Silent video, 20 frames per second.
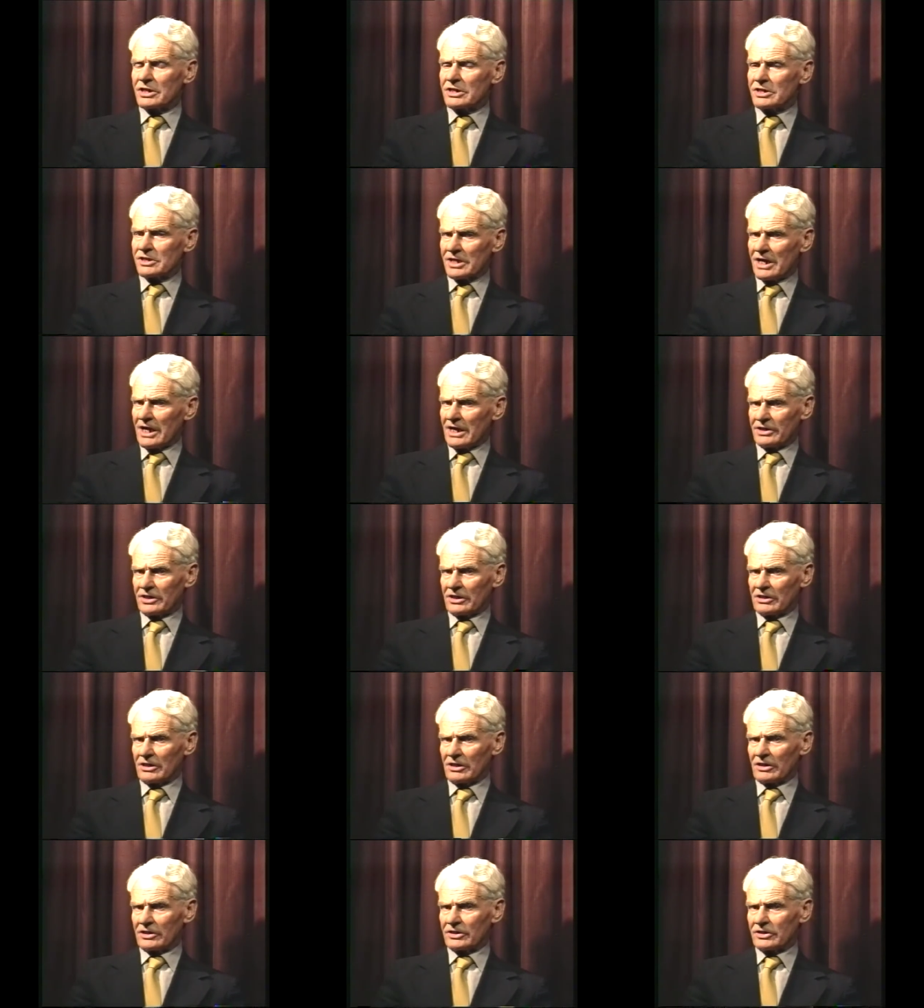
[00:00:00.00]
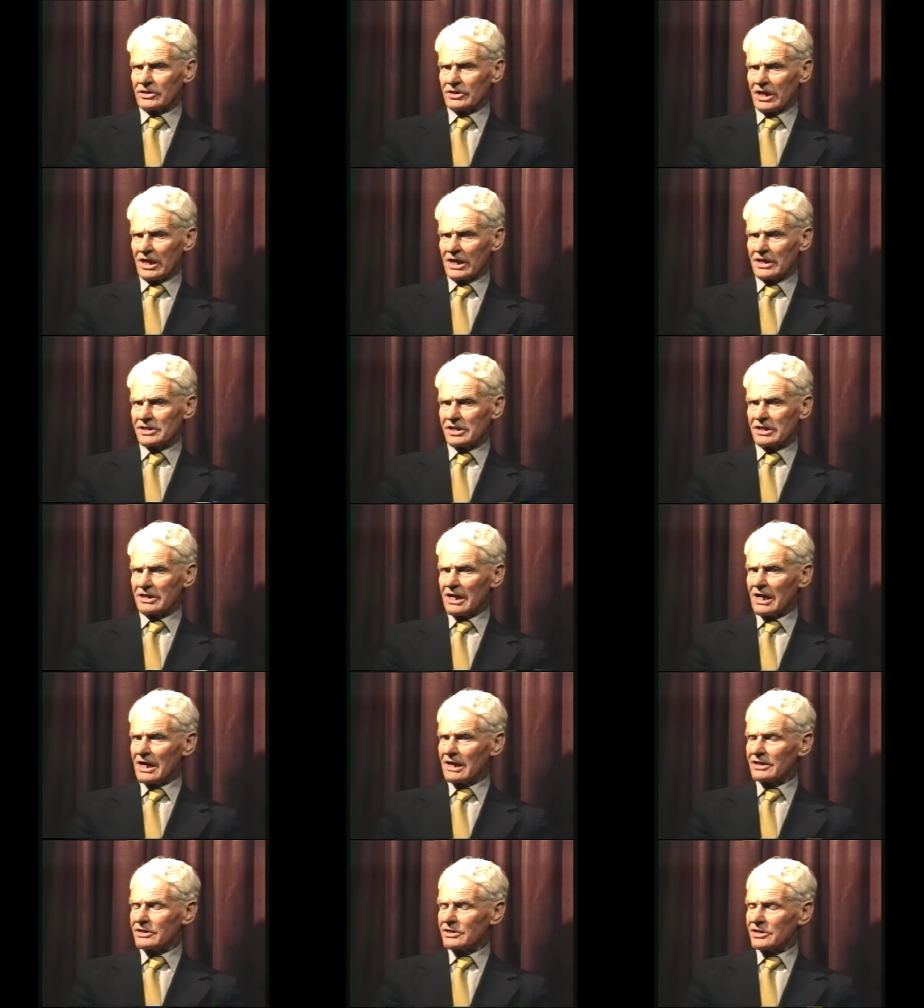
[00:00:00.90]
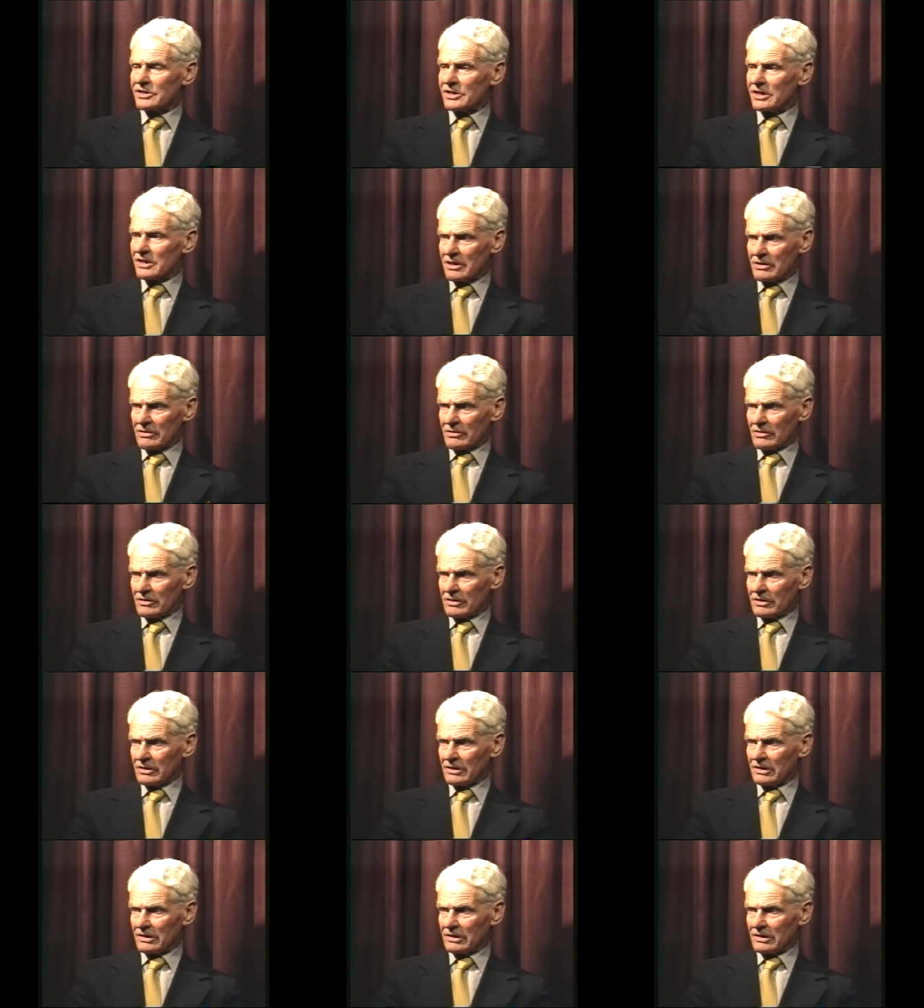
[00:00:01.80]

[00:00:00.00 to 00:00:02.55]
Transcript: inside the college as in Ireland as a whole